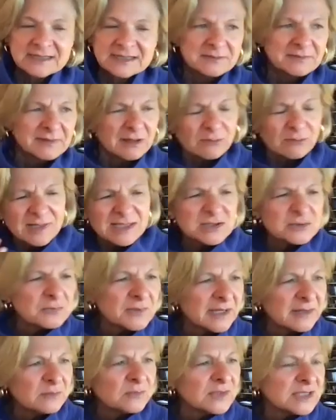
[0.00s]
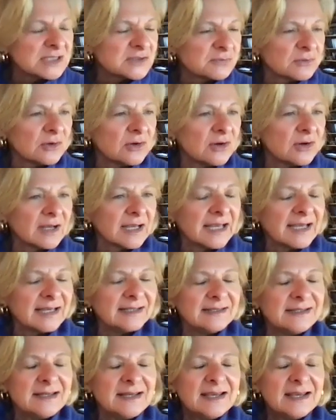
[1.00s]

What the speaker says: So we go, what's right and what's wrong? And